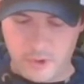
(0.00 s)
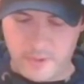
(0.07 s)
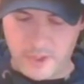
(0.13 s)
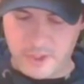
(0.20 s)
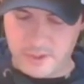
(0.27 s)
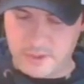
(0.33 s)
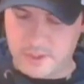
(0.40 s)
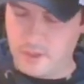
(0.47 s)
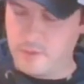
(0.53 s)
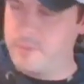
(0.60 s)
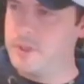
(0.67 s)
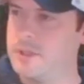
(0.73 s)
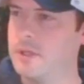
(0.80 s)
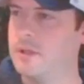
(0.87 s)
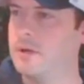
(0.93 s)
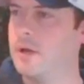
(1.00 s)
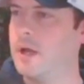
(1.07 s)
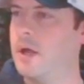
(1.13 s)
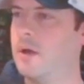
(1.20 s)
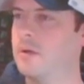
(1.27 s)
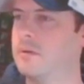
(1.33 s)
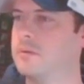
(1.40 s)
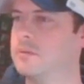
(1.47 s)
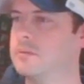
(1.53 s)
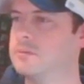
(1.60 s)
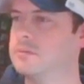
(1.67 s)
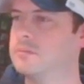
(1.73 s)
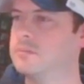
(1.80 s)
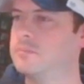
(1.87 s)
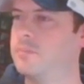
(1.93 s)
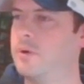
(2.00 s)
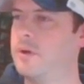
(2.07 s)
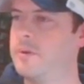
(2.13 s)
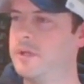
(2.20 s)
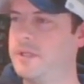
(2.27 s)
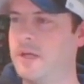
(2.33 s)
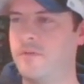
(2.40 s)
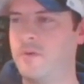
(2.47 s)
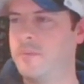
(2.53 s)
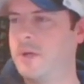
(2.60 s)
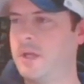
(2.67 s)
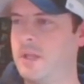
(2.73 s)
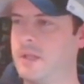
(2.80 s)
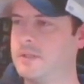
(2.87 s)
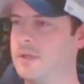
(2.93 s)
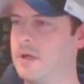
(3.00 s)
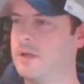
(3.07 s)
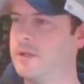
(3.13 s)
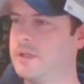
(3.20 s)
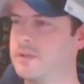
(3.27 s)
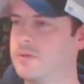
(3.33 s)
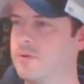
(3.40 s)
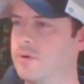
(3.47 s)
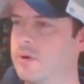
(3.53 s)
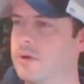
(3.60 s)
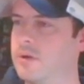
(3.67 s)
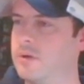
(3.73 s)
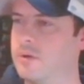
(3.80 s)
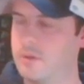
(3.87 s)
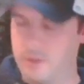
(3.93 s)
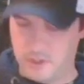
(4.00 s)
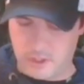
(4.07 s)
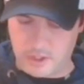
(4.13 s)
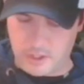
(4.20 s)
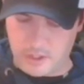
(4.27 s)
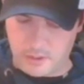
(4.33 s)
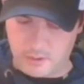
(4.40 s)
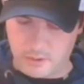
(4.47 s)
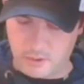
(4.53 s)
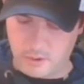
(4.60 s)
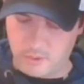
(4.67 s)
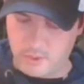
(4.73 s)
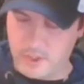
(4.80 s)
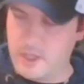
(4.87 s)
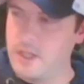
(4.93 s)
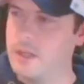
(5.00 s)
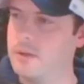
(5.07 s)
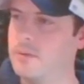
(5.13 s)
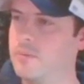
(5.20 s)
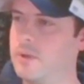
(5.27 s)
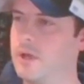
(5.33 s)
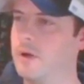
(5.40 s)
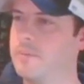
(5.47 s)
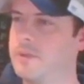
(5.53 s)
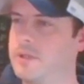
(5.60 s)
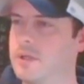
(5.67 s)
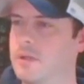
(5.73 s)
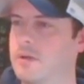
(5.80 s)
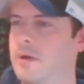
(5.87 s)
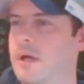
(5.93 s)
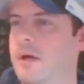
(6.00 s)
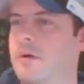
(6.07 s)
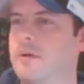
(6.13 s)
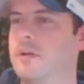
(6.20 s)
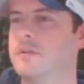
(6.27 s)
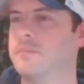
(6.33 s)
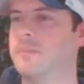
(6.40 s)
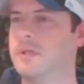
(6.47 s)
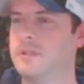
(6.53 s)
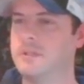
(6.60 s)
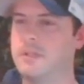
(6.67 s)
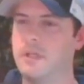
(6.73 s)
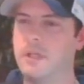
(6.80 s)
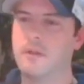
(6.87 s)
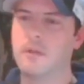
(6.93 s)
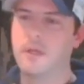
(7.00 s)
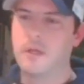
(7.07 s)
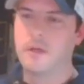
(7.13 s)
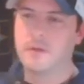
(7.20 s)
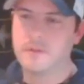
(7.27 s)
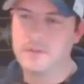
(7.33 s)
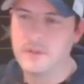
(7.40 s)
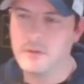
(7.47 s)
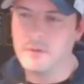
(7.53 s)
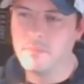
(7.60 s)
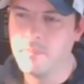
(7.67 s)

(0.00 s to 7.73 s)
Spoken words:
much just help each other out. Pretty much everybody that's on Discord already, we help each other out as much as anything else, so.